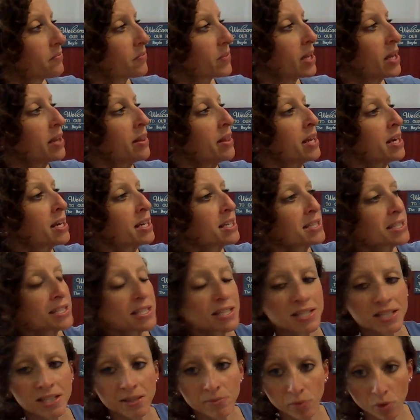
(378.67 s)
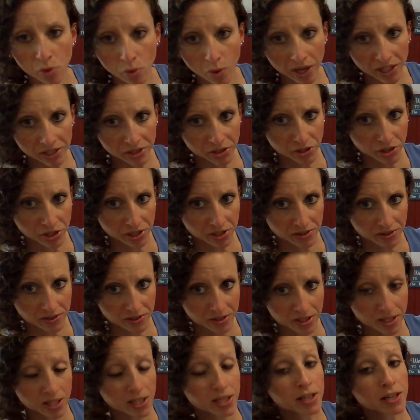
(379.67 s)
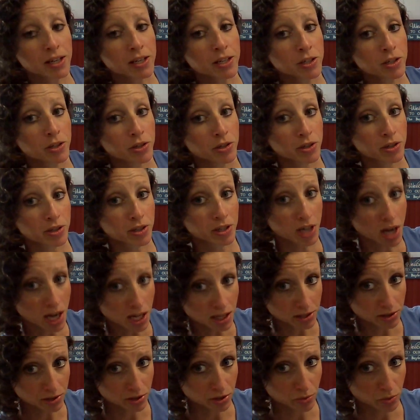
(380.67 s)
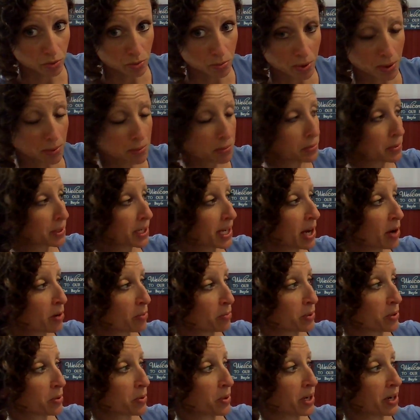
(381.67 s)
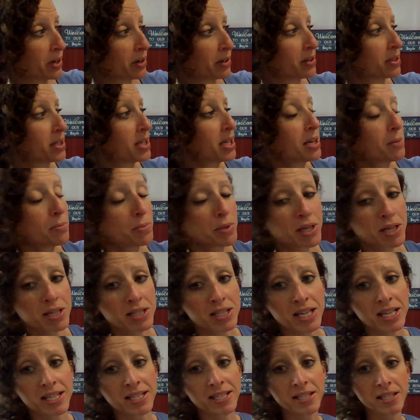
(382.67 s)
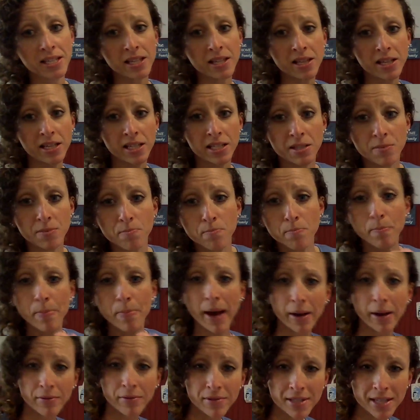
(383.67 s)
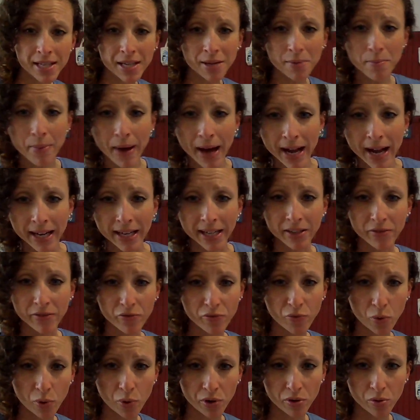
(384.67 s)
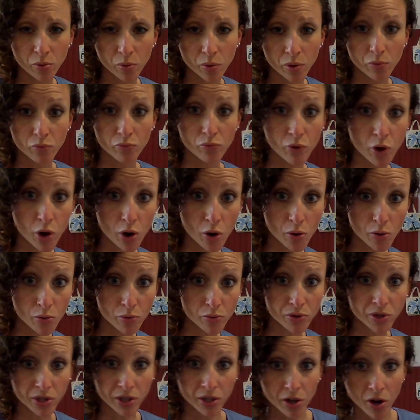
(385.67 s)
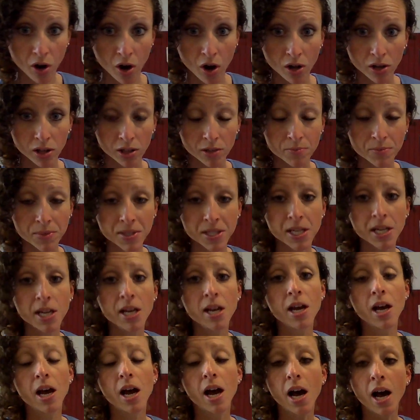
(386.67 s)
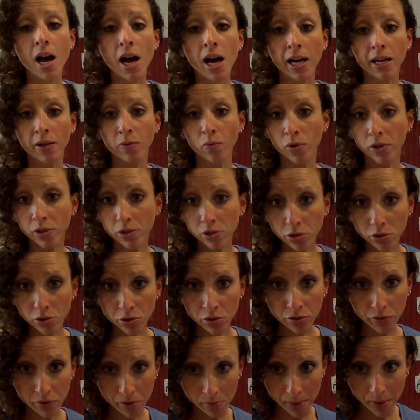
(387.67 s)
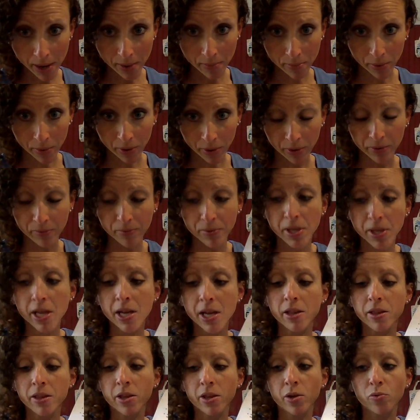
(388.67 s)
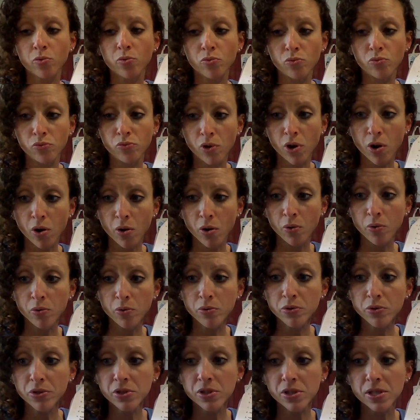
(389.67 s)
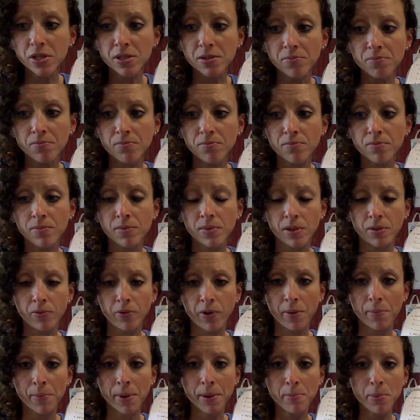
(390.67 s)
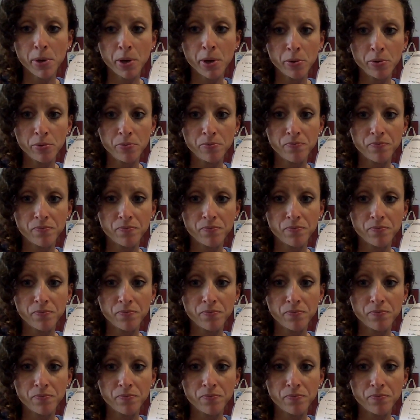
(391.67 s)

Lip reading: and then I see some questions. Your colors will probably help you here because I see that it's bouncing back and forth with rows and columns. I want you to remember that rows, grab my boat,